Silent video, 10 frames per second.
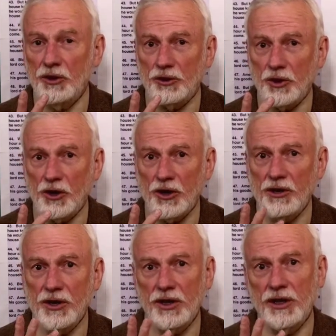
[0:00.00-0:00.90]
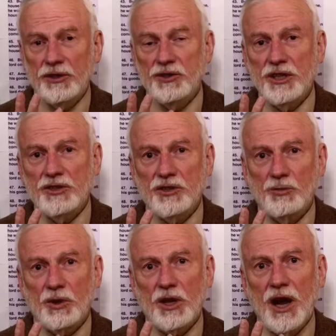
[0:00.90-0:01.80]
Third,
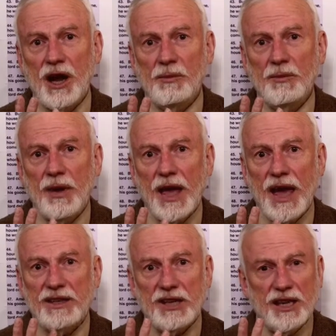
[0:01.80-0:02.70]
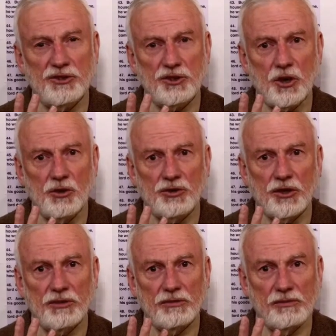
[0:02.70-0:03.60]
Jesus will come as a
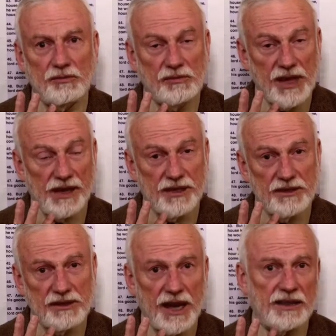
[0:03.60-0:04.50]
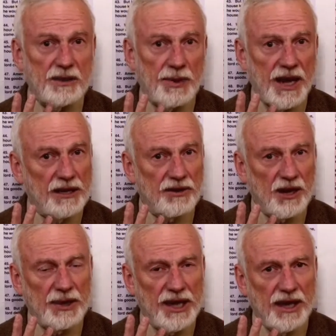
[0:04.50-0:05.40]
soldier, that is, at the Battle of
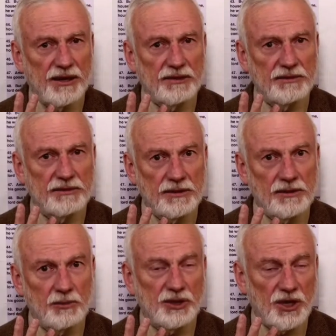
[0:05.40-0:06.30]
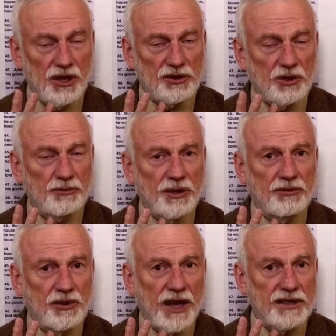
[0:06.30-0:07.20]
Armageddon, which also
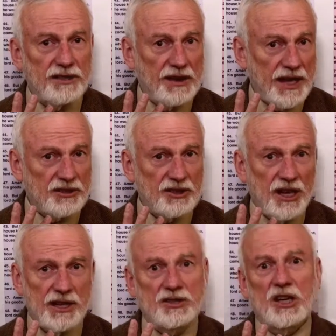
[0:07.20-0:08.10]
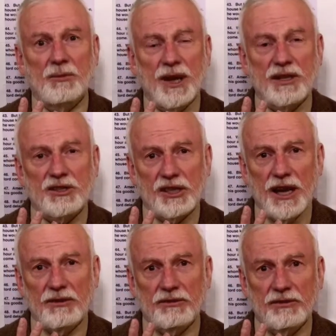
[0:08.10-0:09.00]
reflects that stage in a man's
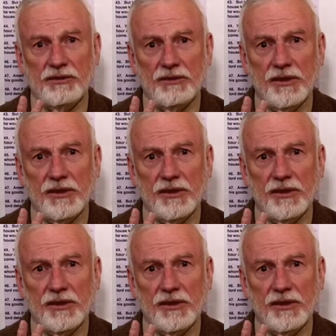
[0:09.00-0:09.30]
life.